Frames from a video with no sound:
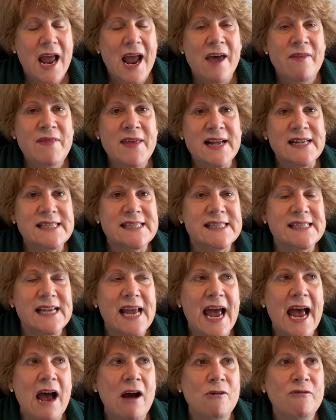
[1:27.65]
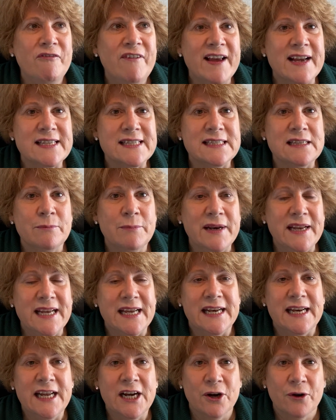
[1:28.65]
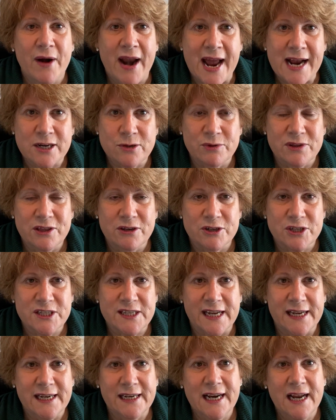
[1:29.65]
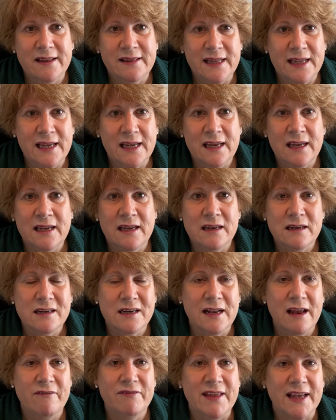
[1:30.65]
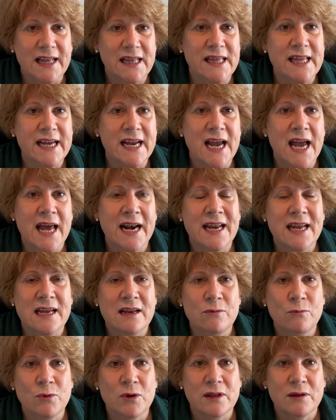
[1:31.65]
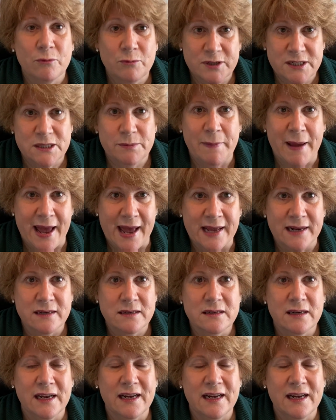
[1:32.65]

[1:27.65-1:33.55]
And that's how fast somebody can interact with your site. If they click on it, will it respond?